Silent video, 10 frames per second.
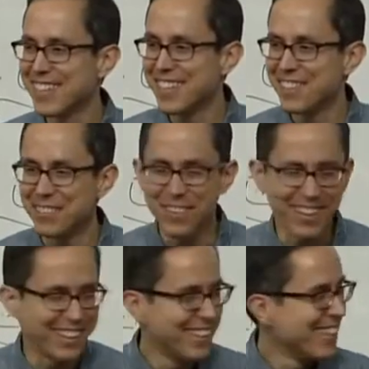either
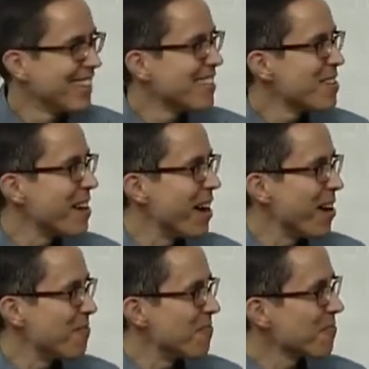way.
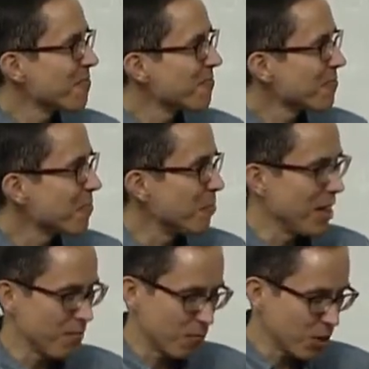Um,
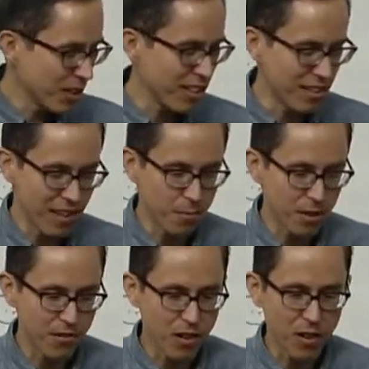but really,
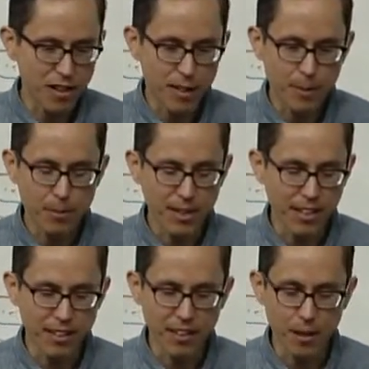above all, I think people
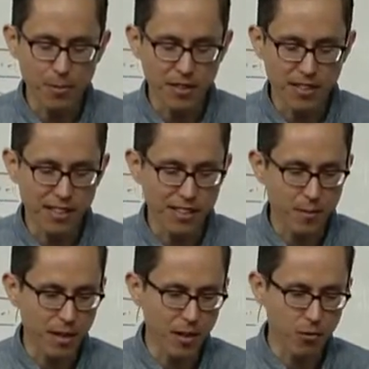get caught up in thinking
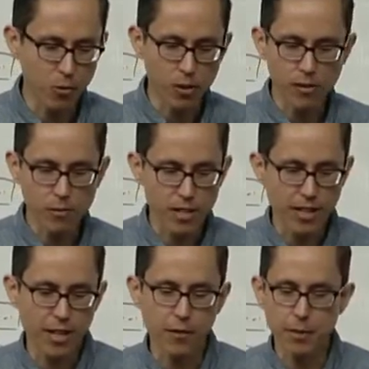about, well, we need
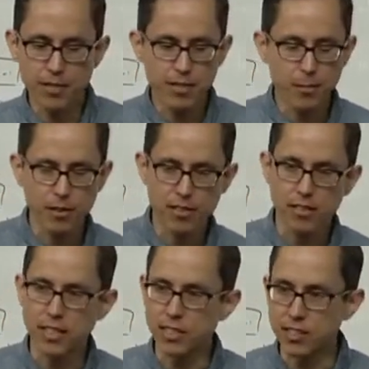to have a business person,
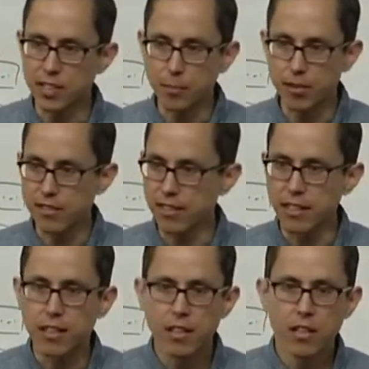an engineering person.
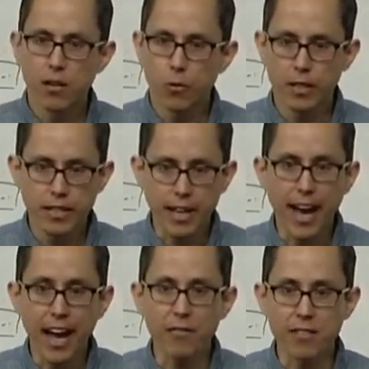What you need
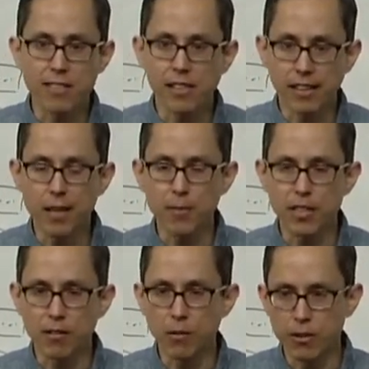to have is an
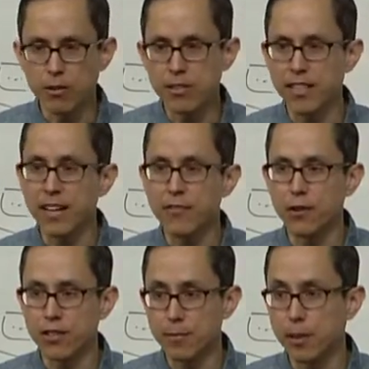alignment around what you stand
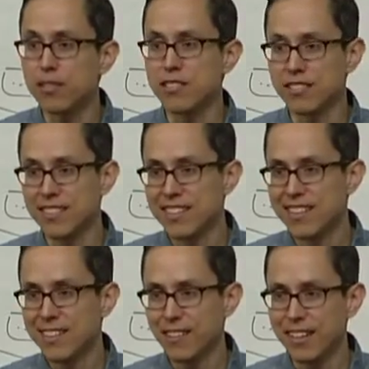for as a person,
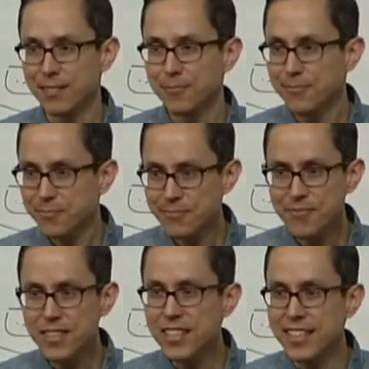right?
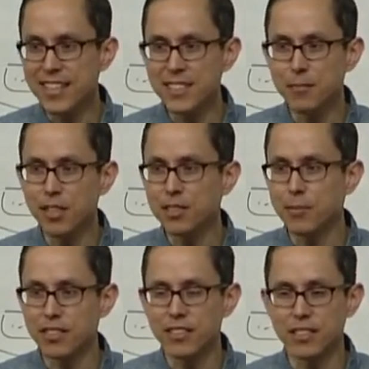And that's a much,
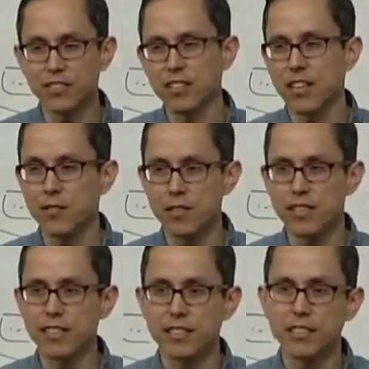much different
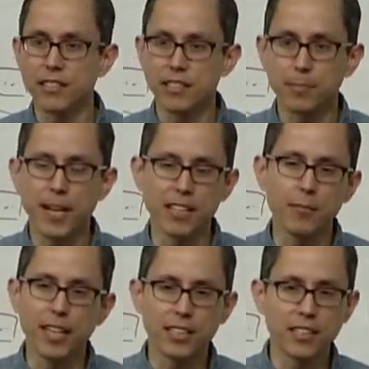conversation than just pattern
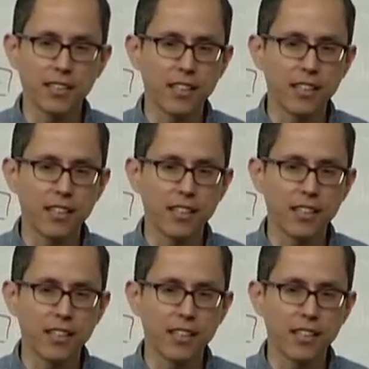matching